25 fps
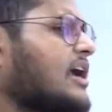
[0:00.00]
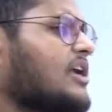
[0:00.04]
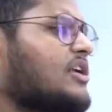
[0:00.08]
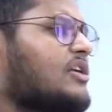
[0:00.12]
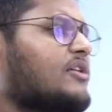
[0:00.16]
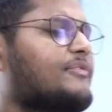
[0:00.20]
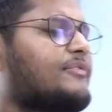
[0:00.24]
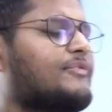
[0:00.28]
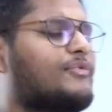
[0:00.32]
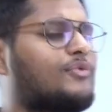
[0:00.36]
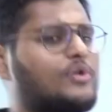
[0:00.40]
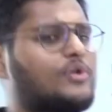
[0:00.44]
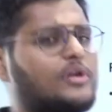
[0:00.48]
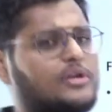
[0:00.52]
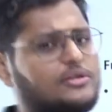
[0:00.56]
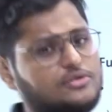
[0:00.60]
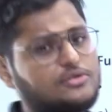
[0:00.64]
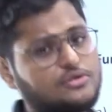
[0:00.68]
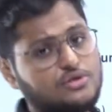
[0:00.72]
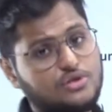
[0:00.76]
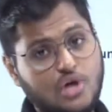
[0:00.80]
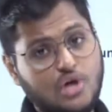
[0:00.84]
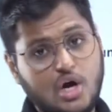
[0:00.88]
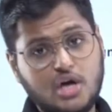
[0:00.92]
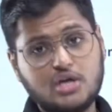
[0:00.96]
kind of food
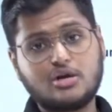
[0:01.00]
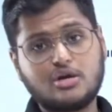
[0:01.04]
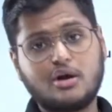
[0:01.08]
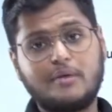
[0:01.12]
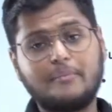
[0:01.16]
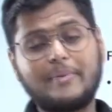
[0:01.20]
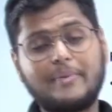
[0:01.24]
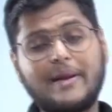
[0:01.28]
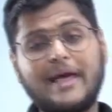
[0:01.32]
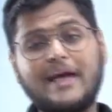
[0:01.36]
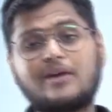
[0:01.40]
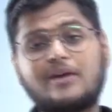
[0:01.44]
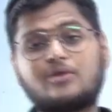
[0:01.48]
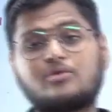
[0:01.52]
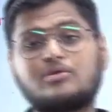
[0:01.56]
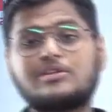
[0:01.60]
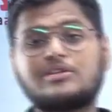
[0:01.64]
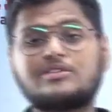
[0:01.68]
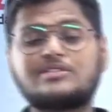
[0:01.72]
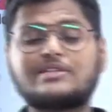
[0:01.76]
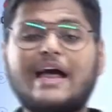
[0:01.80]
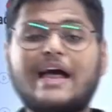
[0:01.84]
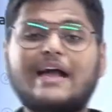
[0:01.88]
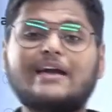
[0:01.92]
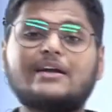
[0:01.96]
is not complying to
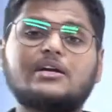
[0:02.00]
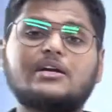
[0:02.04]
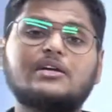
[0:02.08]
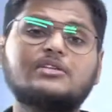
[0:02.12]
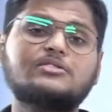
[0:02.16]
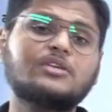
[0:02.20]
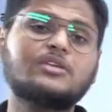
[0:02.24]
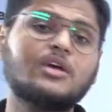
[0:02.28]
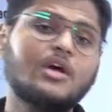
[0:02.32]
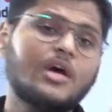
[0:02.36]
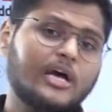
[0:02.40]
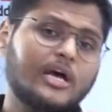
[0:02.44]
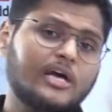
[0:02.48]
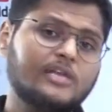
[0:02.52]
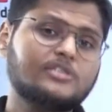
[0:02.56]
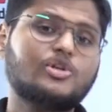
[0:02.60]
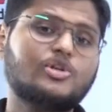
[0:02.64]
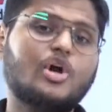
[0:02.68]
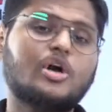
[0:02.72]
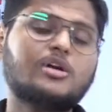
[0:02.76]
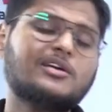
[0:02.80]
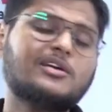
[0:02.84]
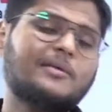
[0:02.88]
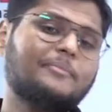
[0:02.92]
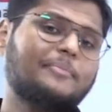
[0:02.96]
the standards, is not